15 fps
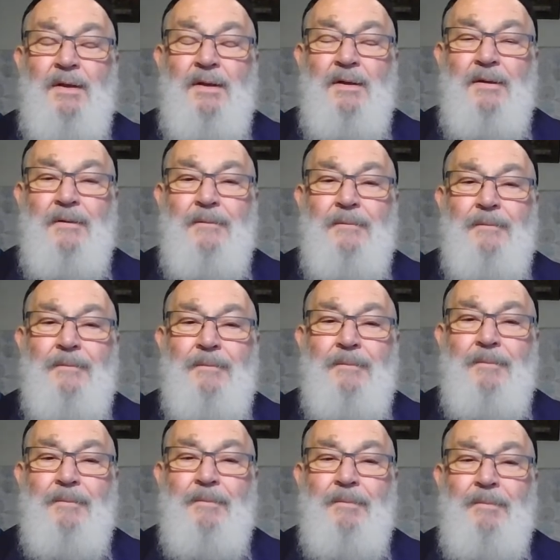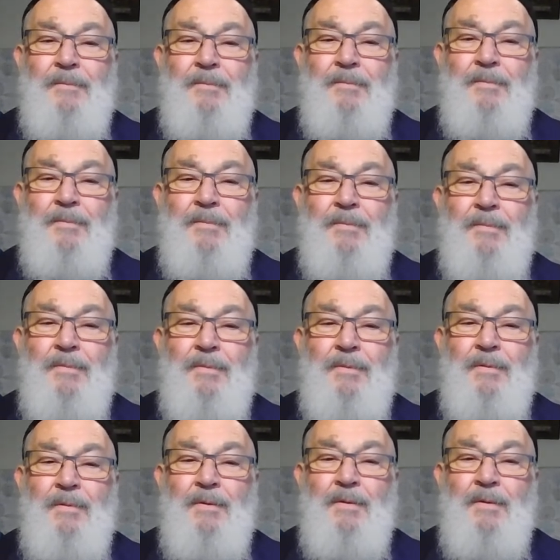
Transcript: Nothing is said.